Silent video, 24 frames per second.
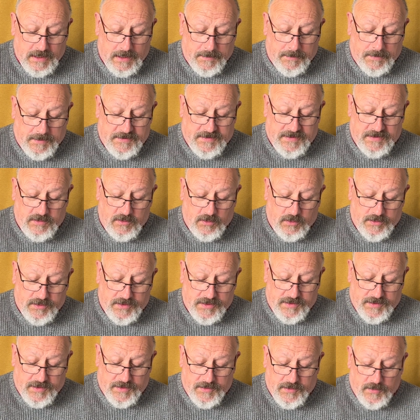but in order
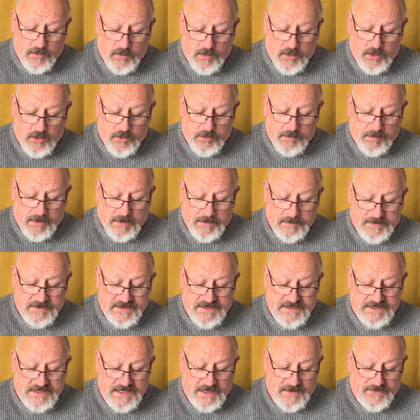that the world might be
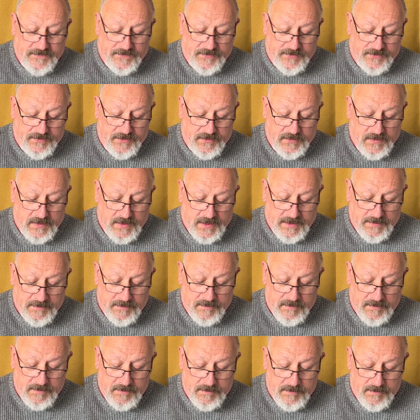saved through
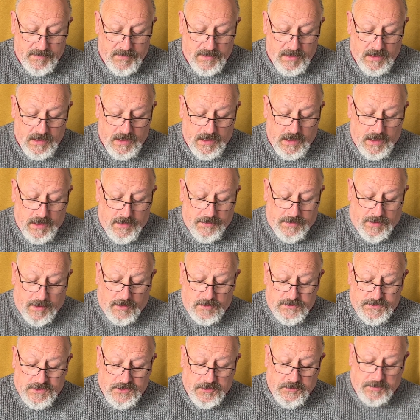him.
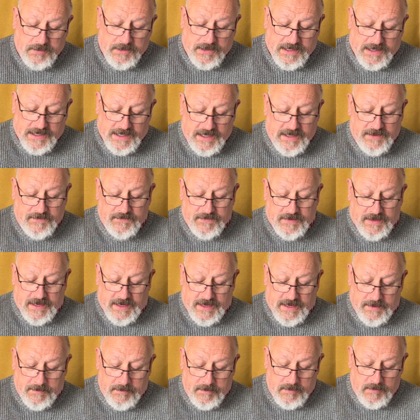Those who believe in
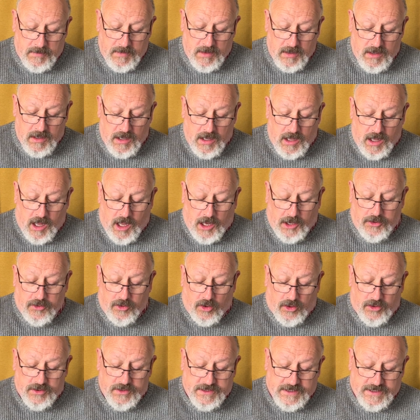him are
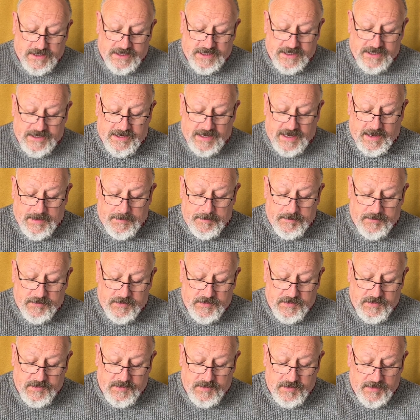not
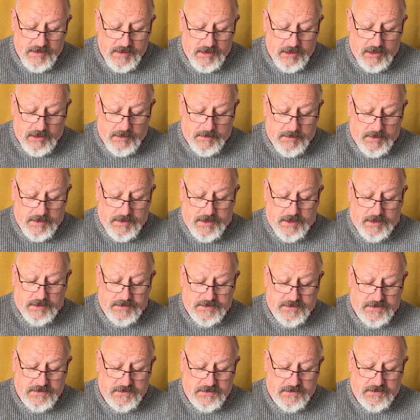condemned, but
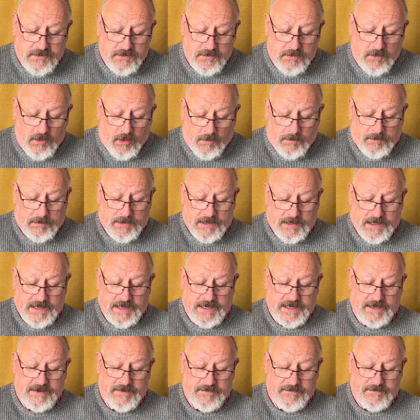those who do not
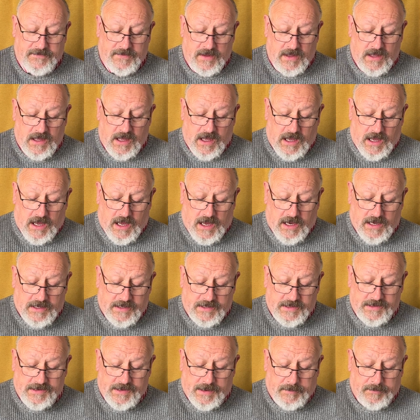believe are
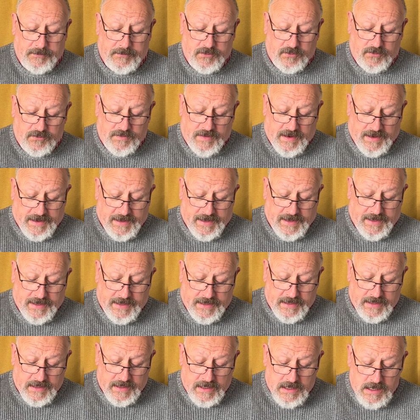condemned
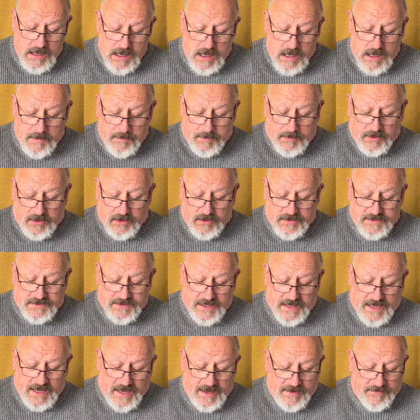already, because
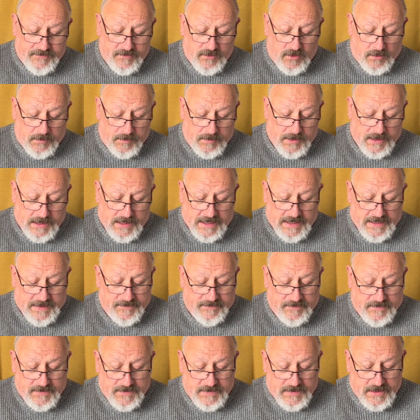they have not
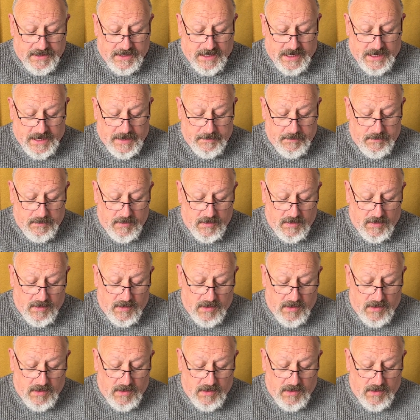believed in the name